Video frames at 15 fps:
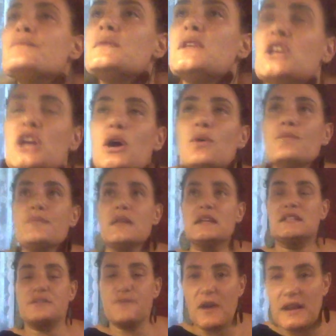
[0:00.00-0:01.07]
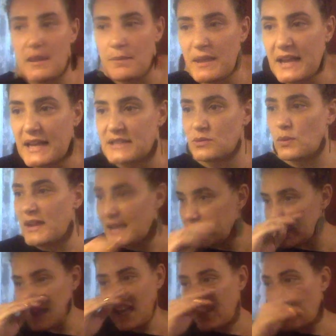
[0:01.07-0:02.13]
You know, it's funny because we get
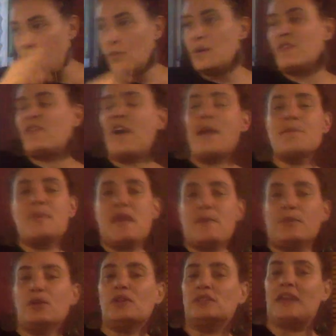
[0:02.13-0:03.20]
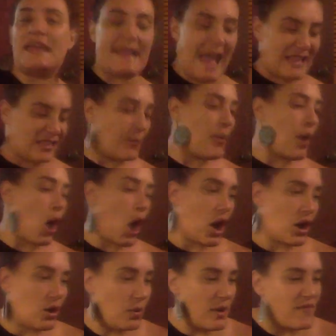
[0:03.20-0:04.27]
together, we find people like at the bar
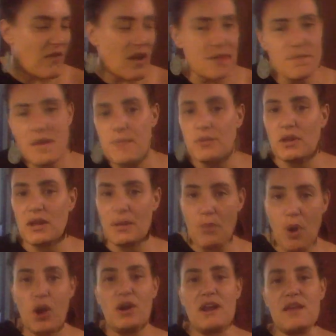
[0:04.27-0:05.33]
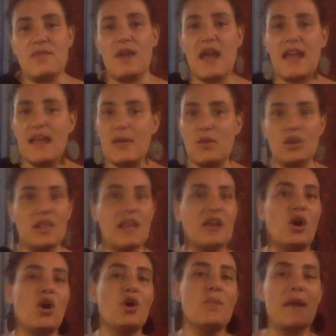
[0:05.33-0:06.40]
or we find people at a party, right? And we're like,
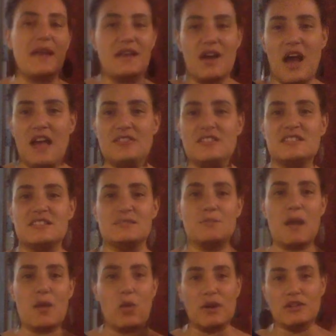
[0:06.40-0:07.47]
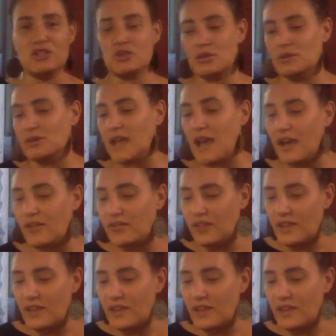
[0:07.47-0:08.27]
oh my God, this is my one true love.